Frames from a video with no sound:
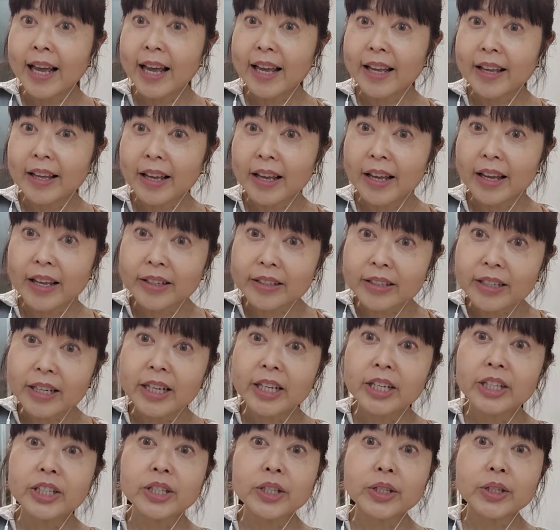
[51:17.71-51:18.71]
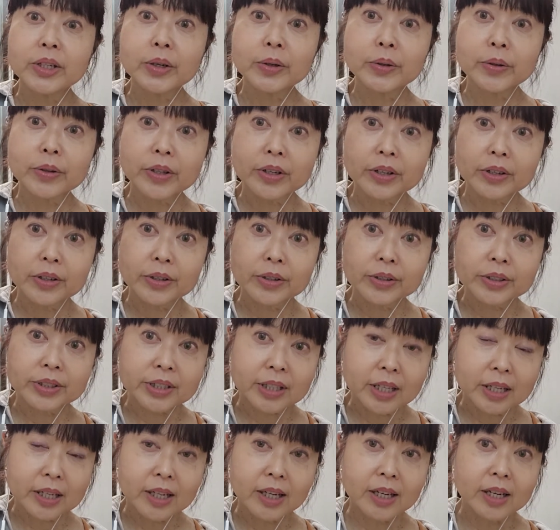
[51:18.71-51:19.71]
and, you know,
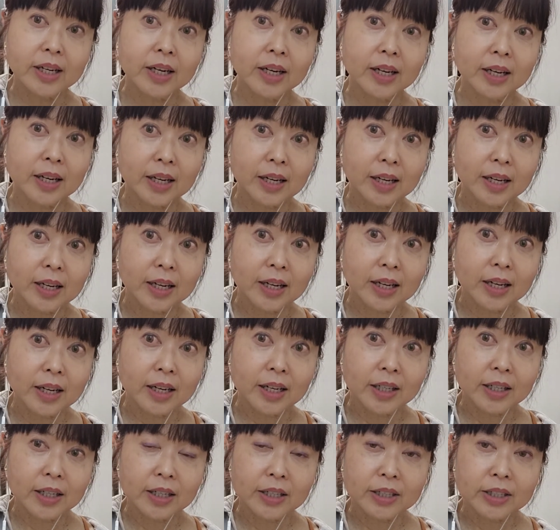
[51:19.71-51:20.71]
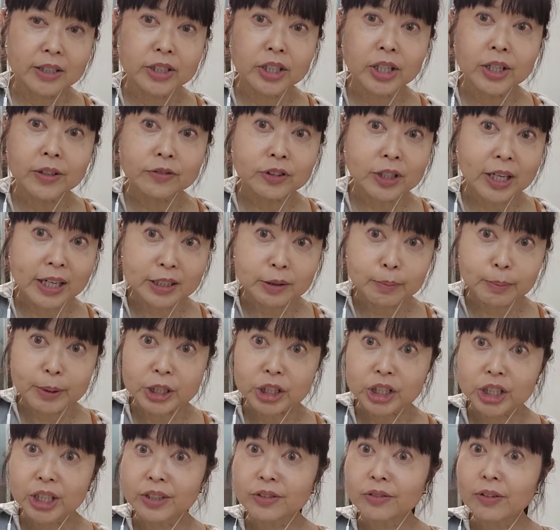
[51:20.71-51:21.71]
there's a nerve
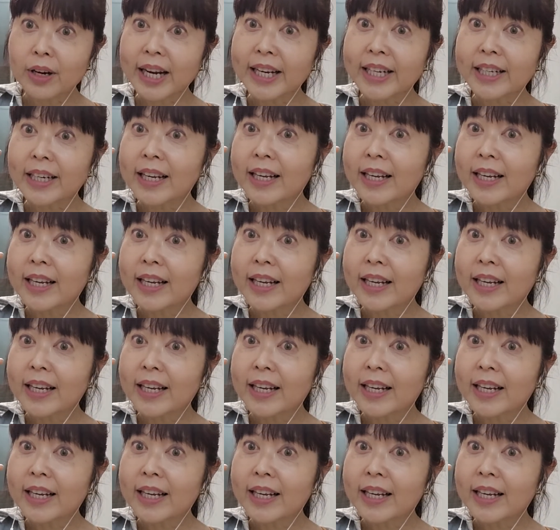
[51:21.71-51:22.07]
transmission, right?